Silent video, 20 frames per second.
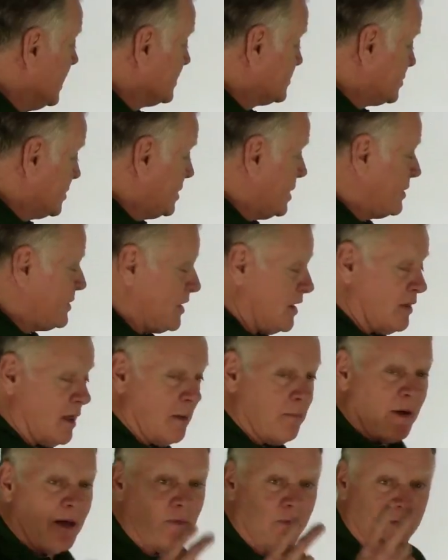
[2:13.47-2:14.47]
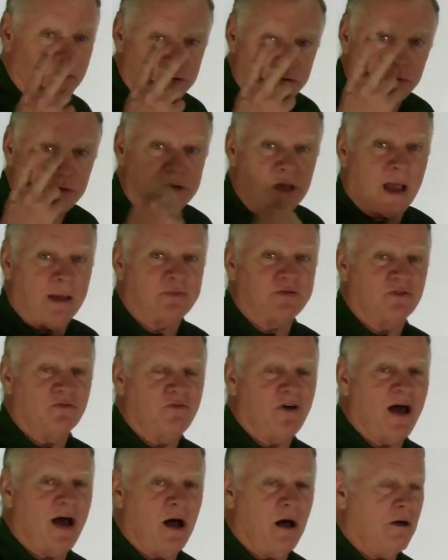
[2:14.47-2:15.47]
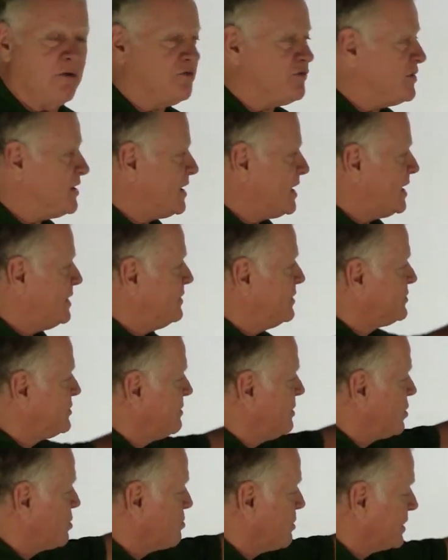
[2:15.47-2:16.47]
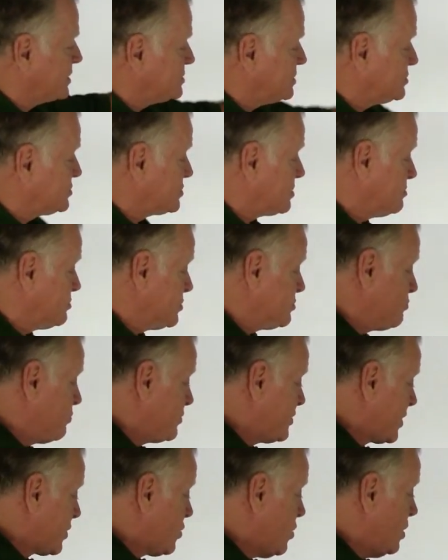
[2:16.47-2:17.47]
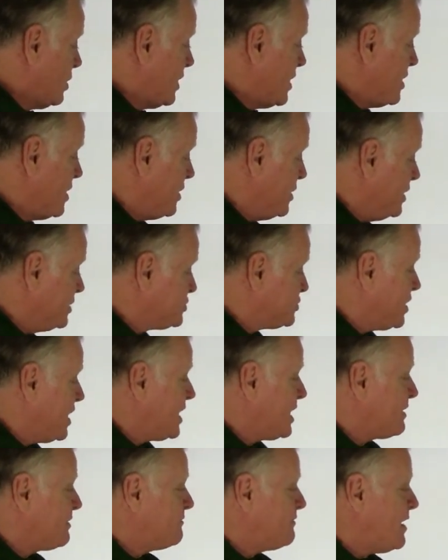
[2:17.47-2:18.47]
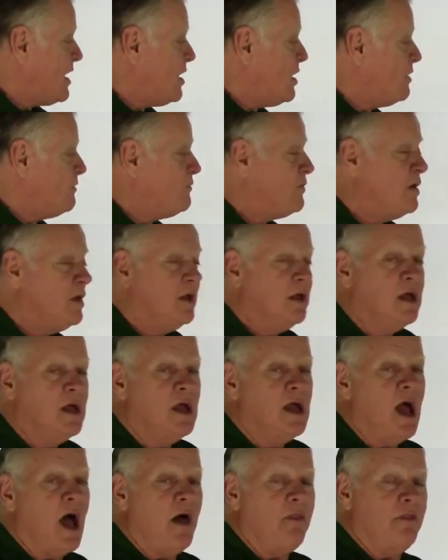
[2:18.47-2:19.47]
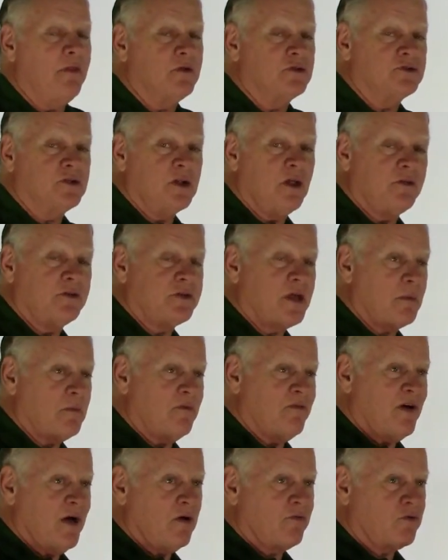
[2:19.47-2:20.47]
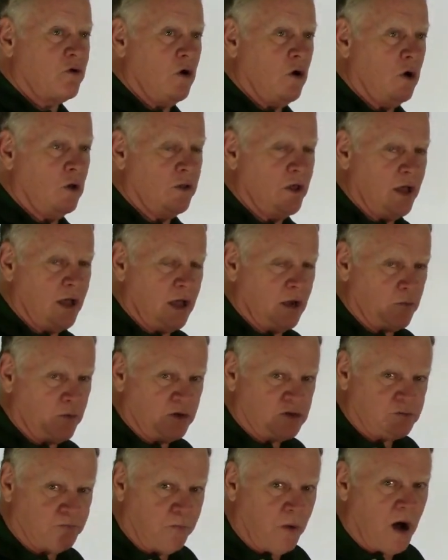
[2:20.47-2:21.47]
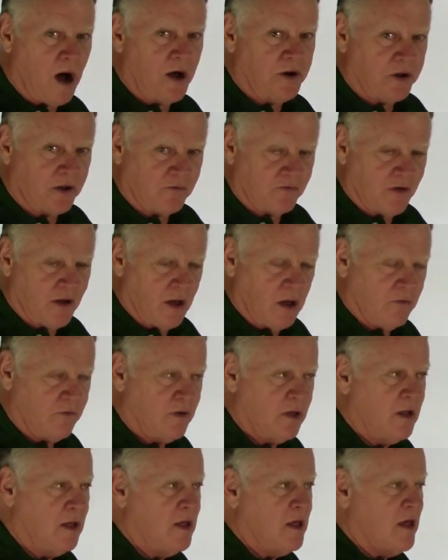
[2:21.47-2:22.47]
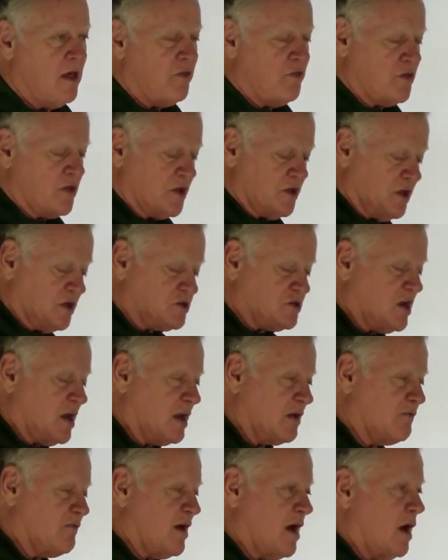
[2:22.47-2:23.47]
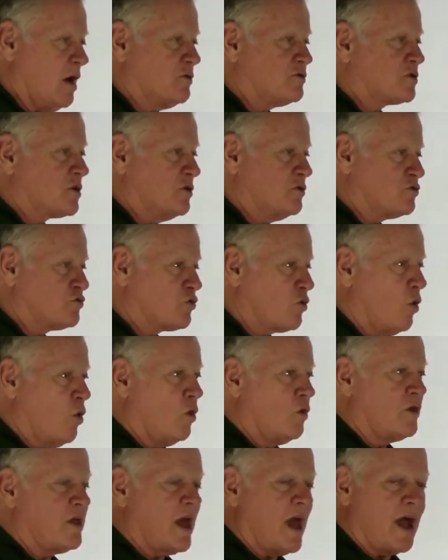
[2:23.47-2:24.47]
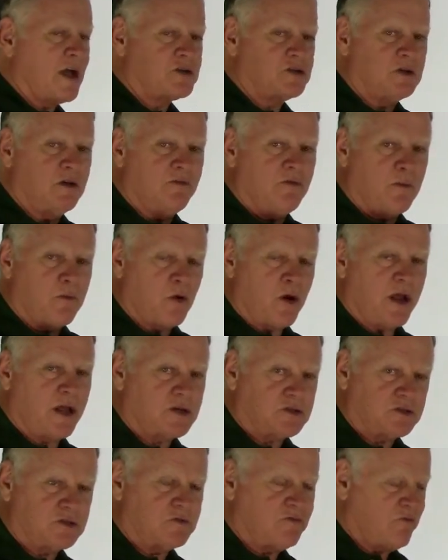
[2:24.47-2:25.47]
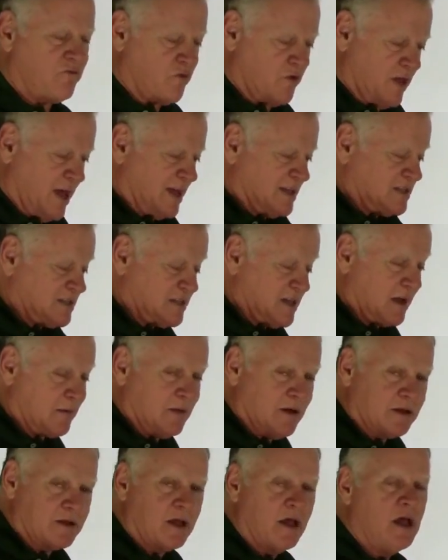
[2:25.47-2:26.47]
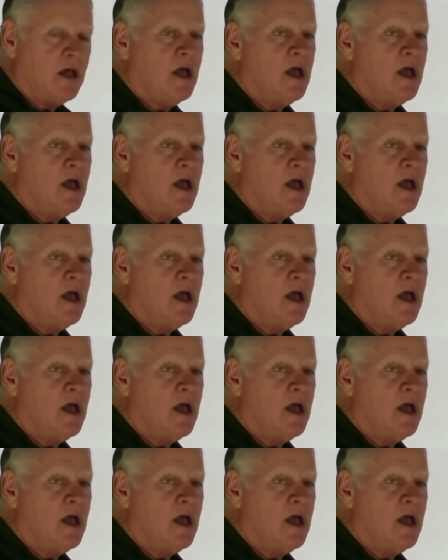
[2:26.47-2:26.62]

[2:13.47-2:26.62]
So, and by the way, there's two types of valves in this air brake system. There's what they call an initiating valve, and then there's another type of valve called a responding valve. The initiating valves control the action of the brakes for that segment,